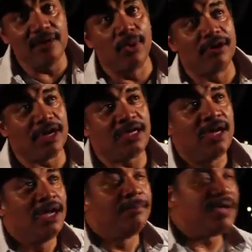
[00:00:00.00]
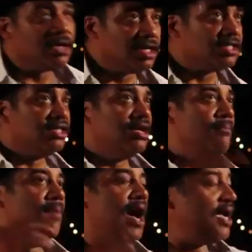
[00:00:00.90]
they're worried because the
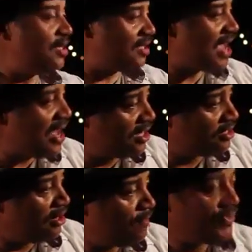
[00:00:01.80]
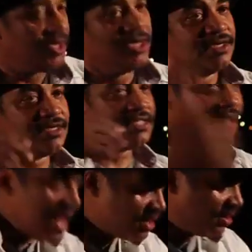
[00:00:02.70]
Mayan calendar
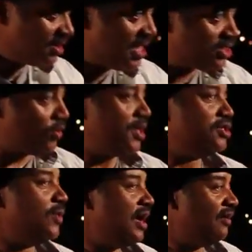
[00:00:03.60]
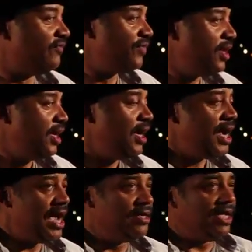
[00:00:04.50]
cycles at 2012,
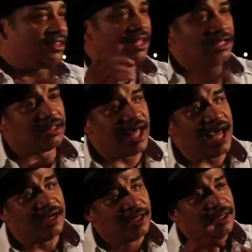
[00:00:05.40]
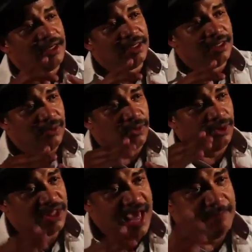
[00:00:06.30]
and they think that
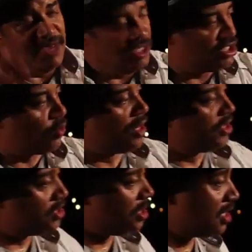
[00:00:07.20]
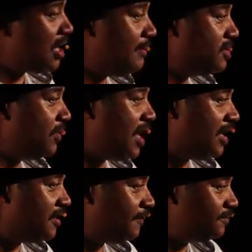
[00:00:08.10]
that means the world is going to come to an end.